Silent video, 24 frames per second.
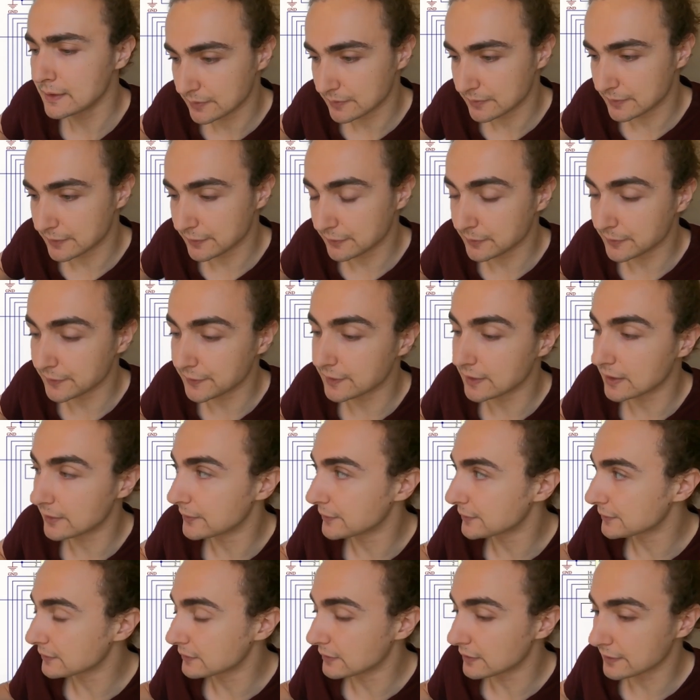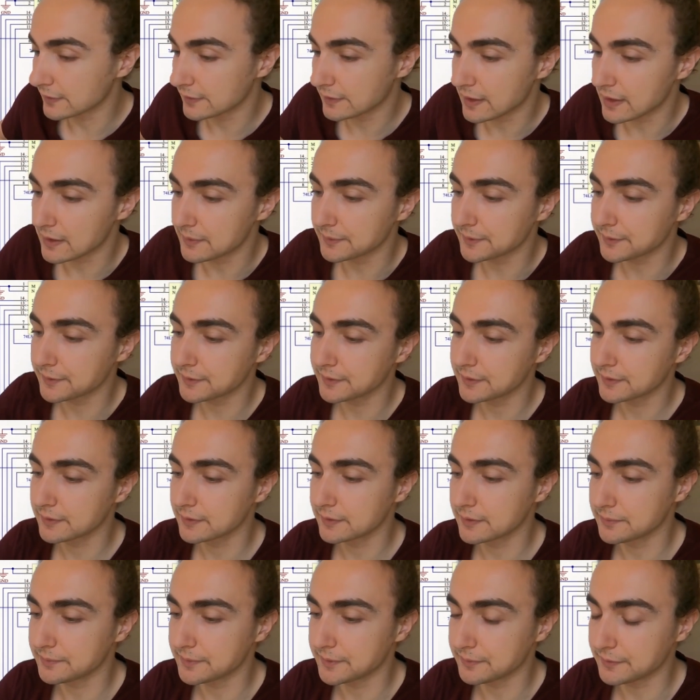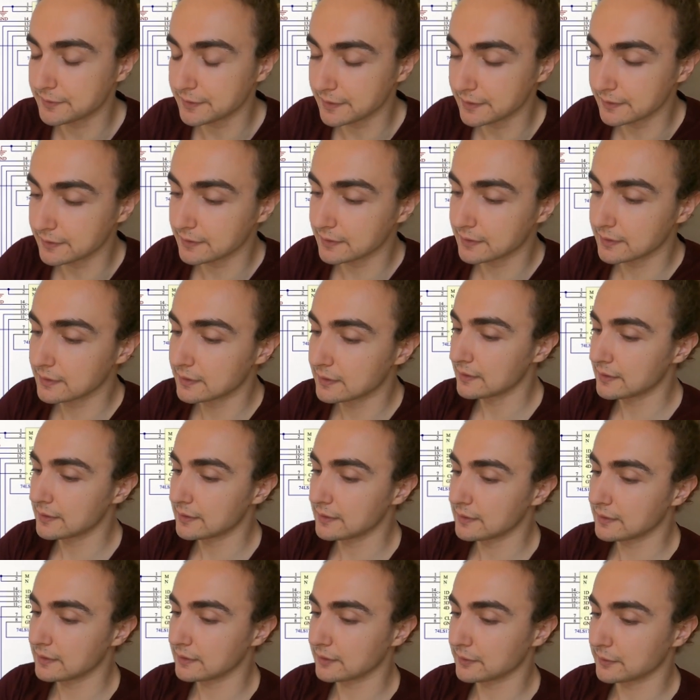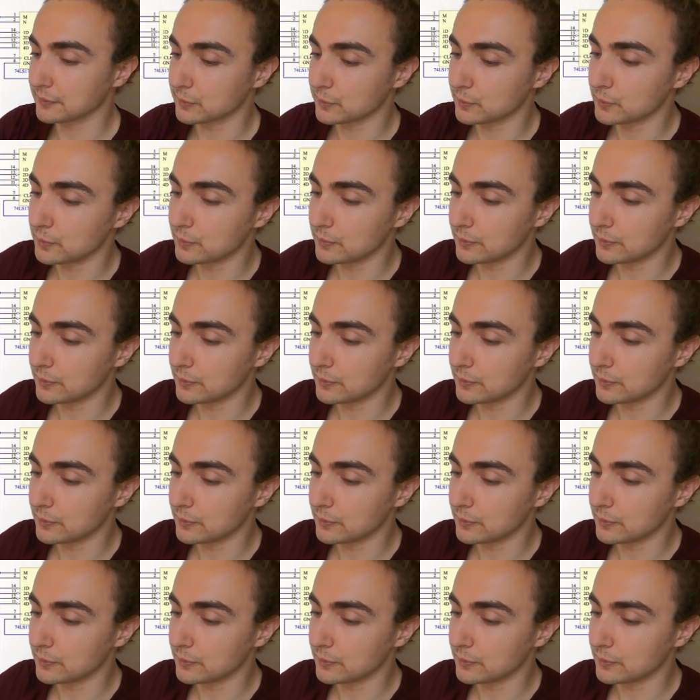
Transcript: First, we'll see how this clock counts to 15. It goes